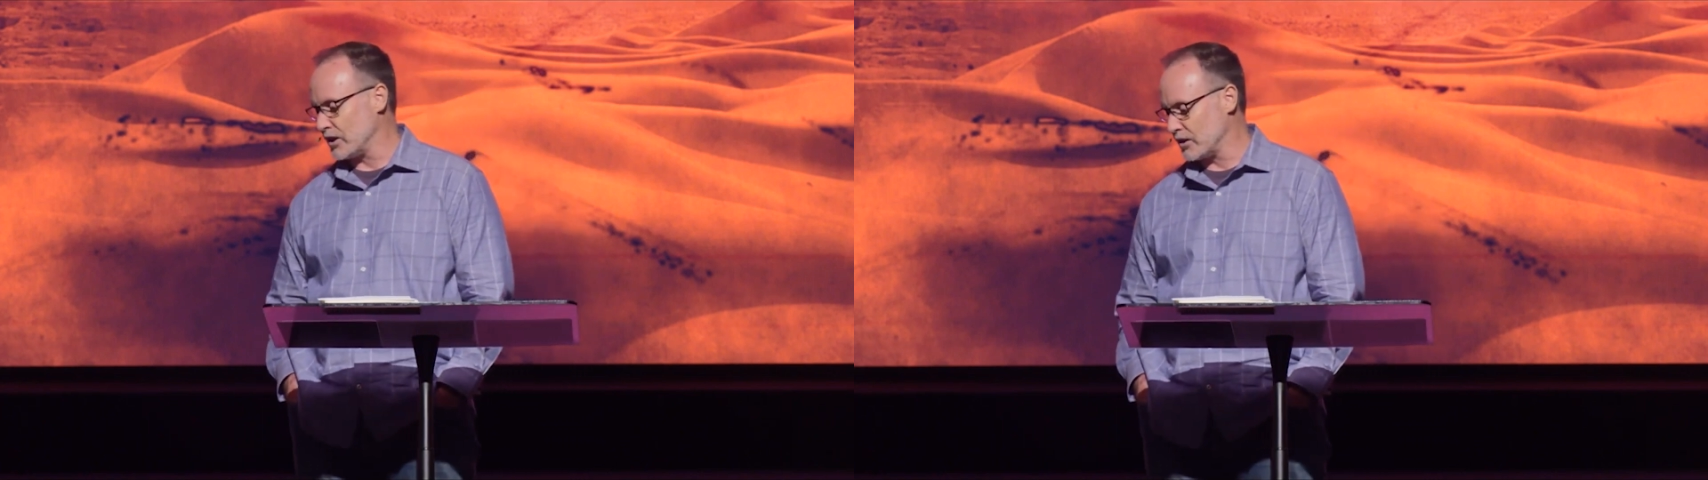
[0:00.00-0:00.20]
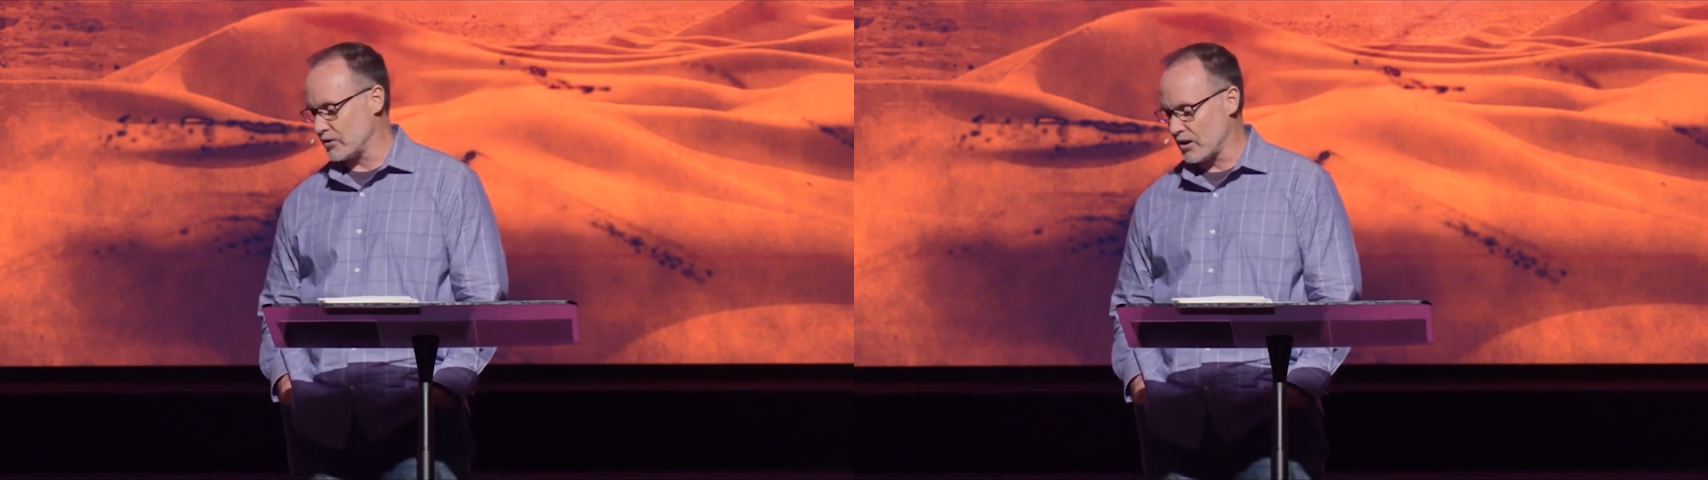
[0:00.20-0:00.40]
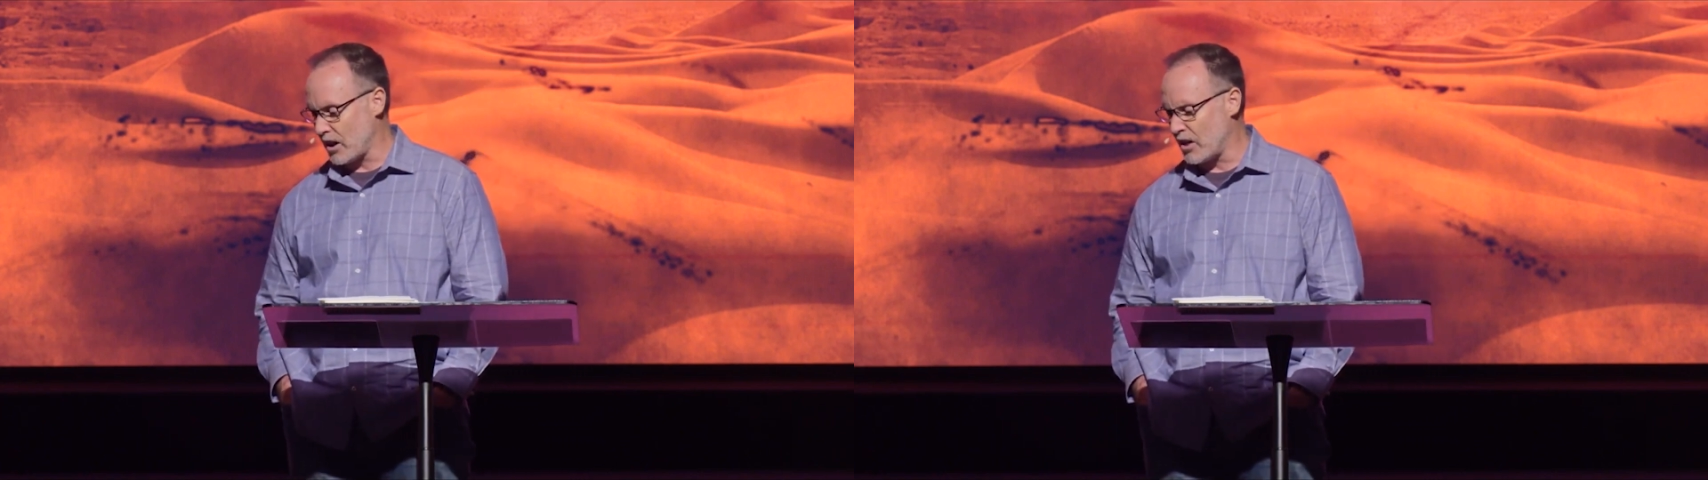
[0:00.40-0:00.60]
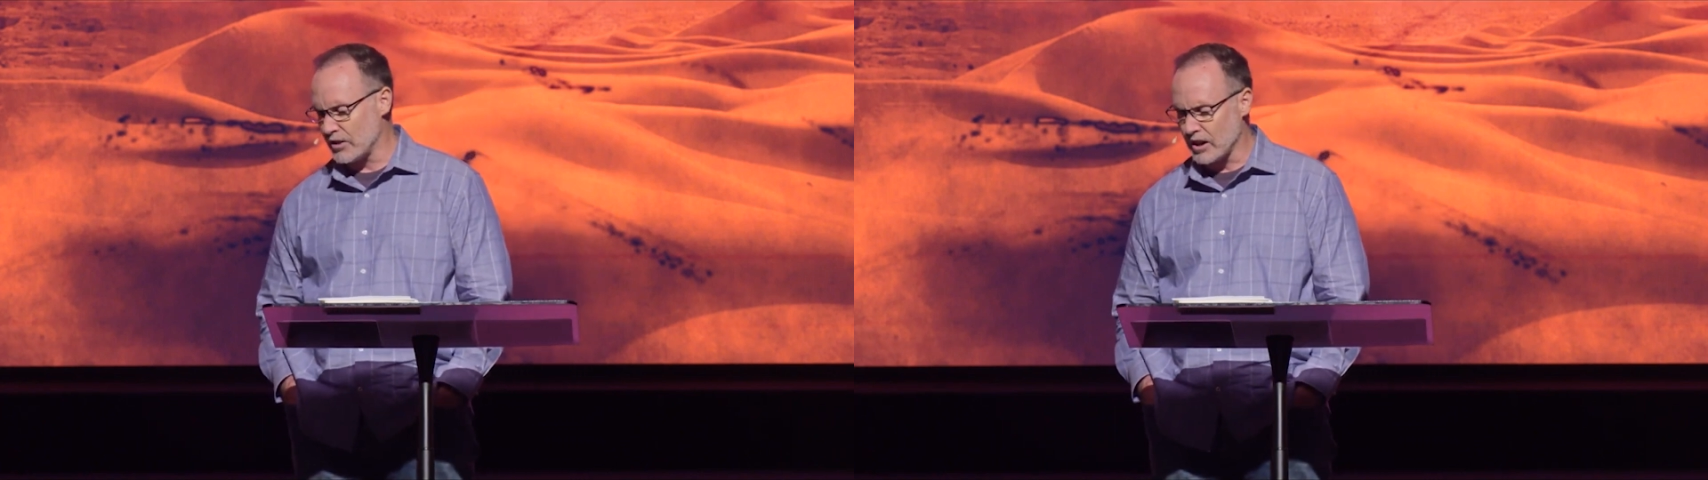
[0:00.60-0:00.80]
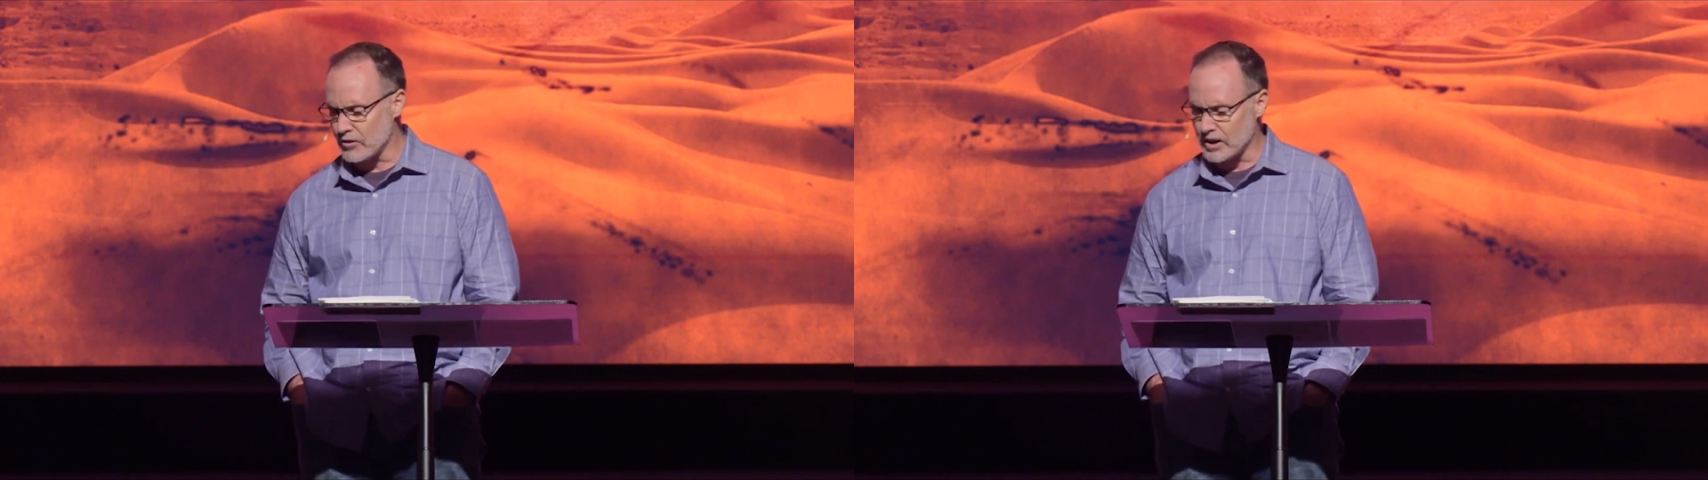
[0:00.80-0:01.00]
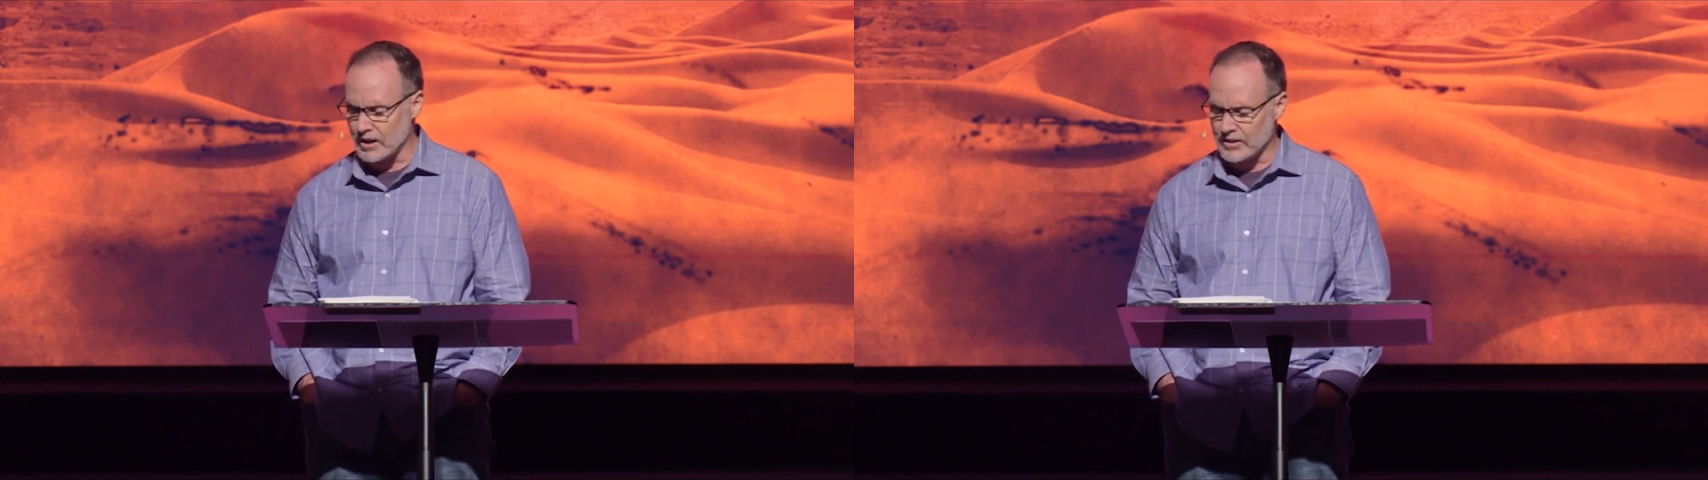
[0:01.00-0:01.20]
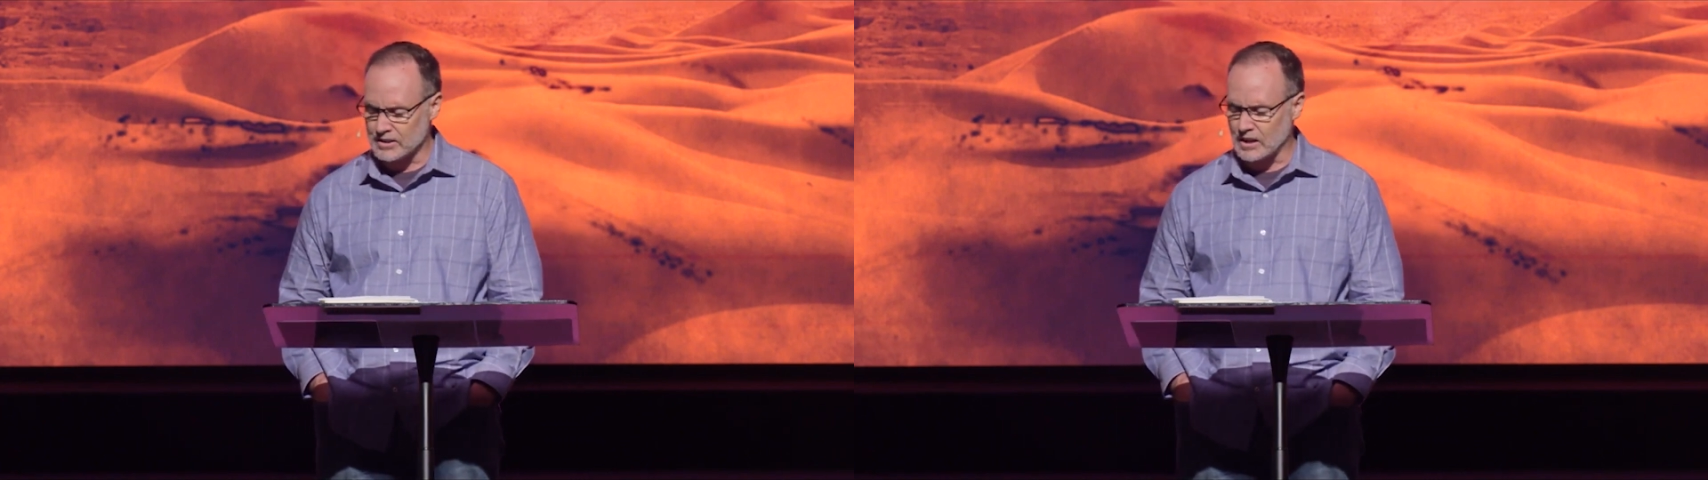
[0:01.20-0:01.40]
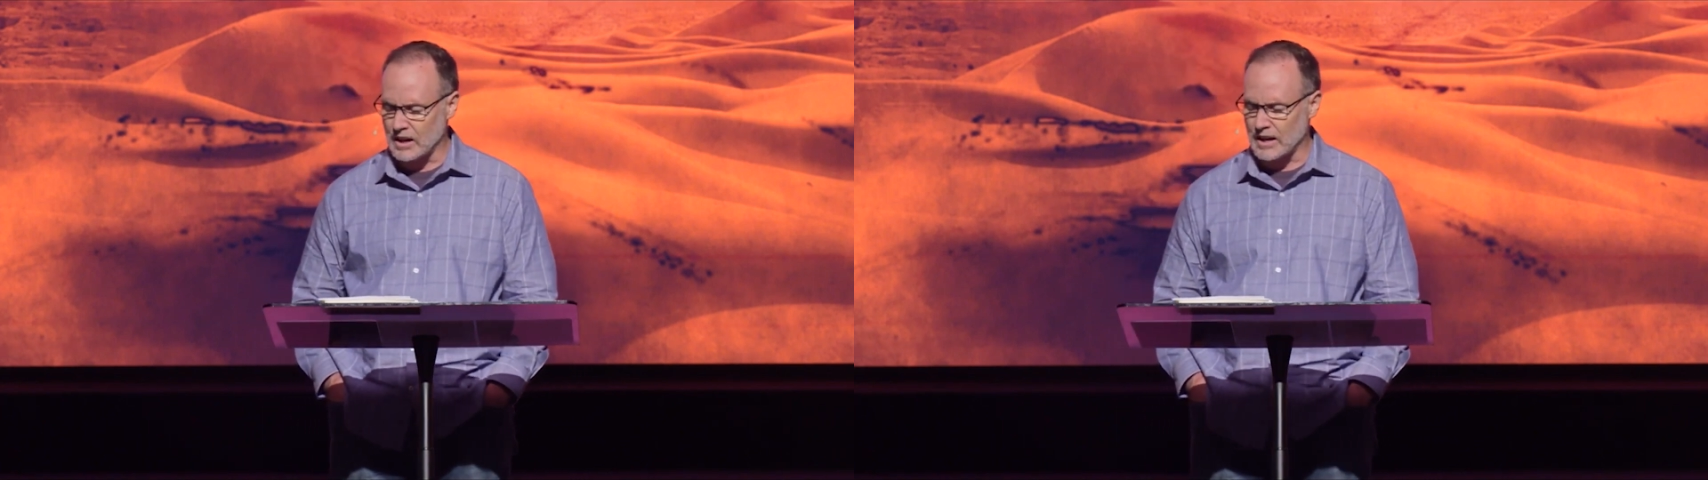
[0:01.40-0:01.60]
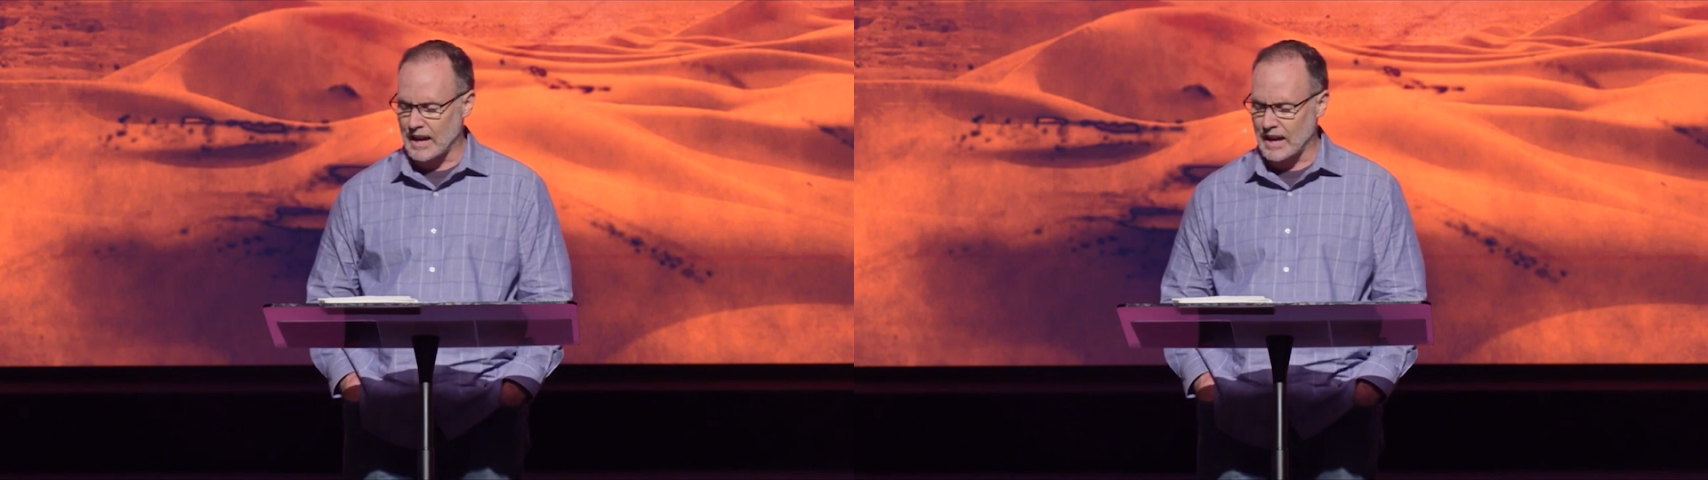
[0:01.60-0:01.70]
the other end of this, God.